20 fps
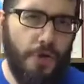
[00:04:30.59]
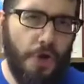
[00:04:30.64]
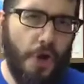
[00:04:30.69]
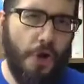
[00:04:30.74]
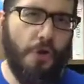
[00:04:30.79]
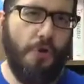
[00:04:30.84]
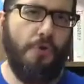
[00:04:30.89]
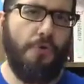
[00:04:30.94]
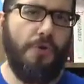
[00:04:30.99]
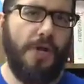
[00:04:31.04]

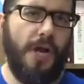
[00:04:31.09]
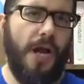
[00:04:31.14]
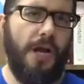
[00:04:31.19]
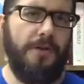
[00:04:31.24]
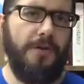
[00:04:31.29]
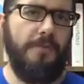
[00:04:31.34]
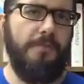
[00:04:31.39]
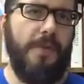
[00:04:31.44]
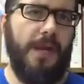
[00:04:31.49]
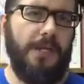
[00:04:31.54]
no
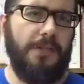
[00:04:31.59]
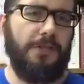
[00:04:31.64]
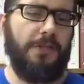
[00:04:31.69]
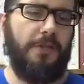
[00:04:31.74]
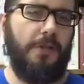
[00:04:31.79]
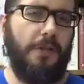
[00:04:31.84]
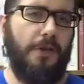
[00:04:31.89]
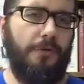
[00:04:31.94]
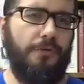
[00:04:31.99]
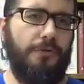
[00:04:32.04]
condemnation
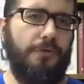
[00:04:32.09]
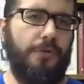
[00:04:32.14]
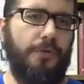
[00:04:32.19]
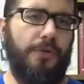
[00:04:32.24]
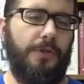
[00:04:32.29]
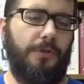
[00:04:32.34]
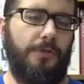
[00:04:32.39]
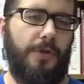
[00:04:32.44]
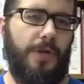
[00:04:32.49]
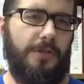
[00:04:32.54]
of those who are
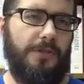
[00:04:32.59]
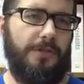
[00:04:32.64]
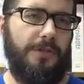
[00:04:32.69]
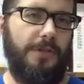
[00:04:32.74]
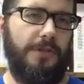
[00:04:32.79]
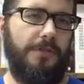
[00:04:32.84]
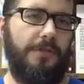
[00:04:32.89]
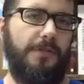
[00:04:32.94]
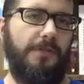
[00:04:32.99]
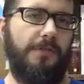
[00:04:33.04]
in Christ
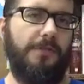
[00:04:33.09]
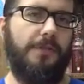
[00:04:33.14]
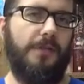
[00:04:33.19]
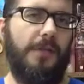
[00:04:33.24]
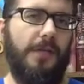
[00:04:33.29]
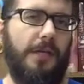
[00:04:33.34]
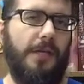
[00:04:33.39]
Jesus.